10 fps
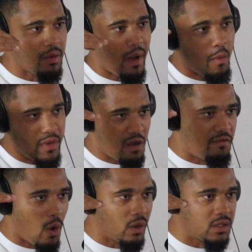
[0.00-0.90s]
about being
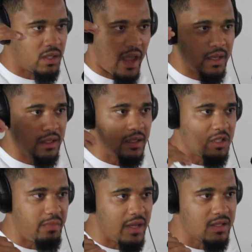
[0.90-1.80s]
focused and handling
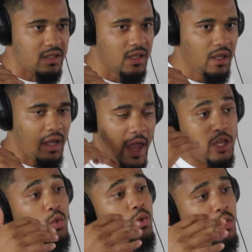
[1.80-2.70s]
his business
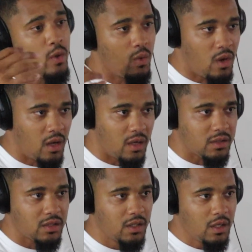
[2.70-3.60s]
and knowing who he
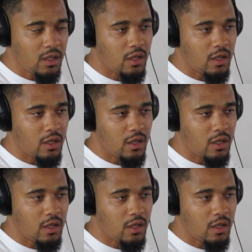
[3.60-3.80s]
was. Right.